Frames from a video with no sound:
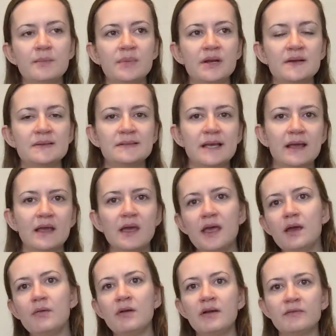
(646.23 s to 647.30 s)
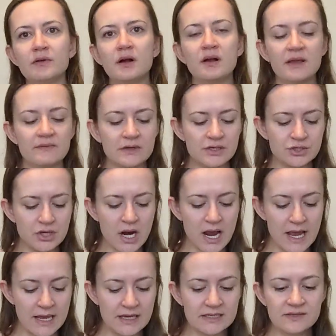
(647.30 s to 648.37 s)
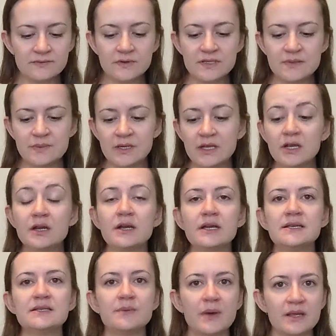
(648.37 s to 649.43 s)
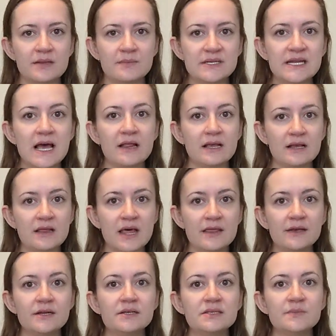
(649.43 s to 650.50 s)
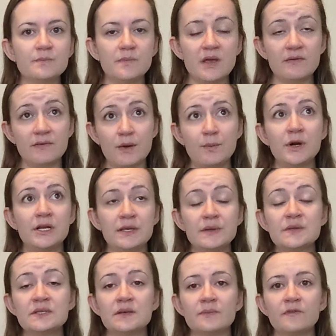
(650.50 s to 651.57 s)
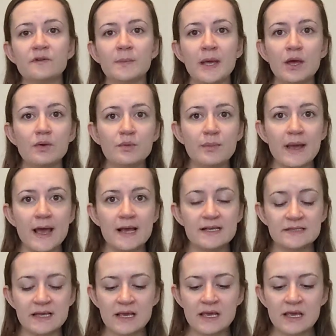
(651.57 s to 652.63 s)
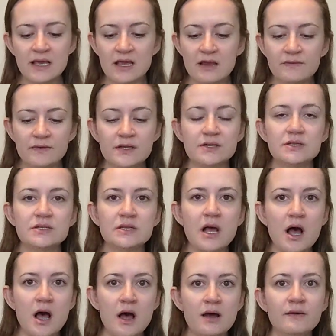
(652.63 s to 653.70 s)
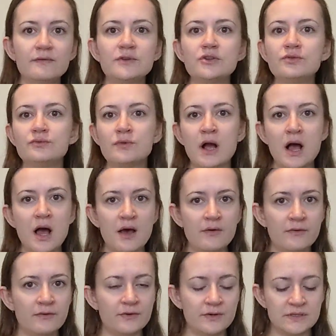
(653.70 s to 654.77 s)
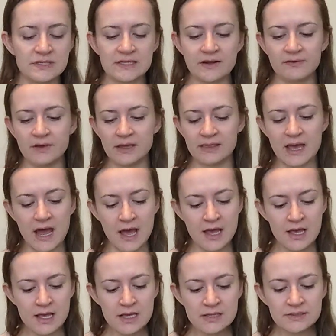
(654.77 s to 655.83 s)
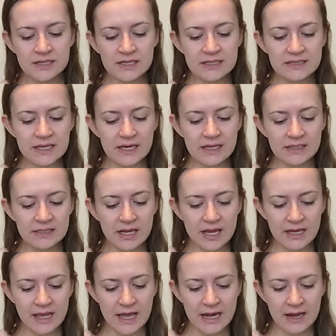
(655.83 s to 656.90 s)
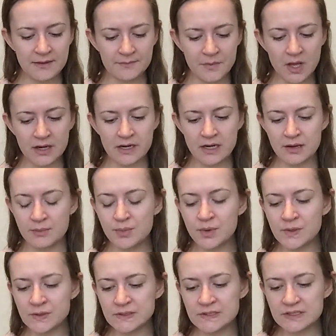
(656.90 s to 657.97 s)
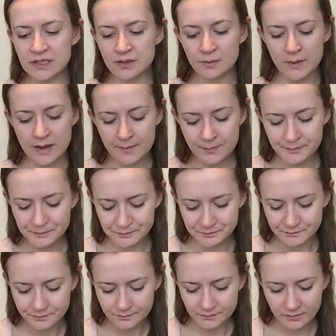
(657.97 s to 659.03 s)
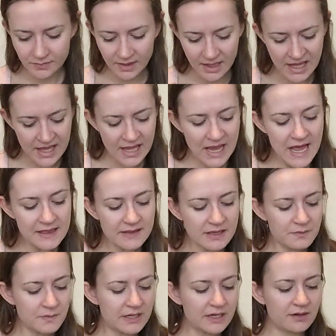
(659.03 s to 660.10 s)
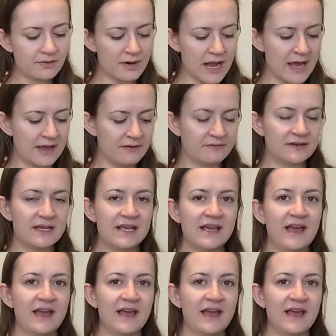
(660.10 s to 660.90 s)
but I was like, whatever, I'll give it a try, because I've always been curious about the metallic leathers if I want to use them for my own bags, if they're soft or rough and stuff like that. So I decided to kind of get it on an impulse, on a whim. And then when it arrived,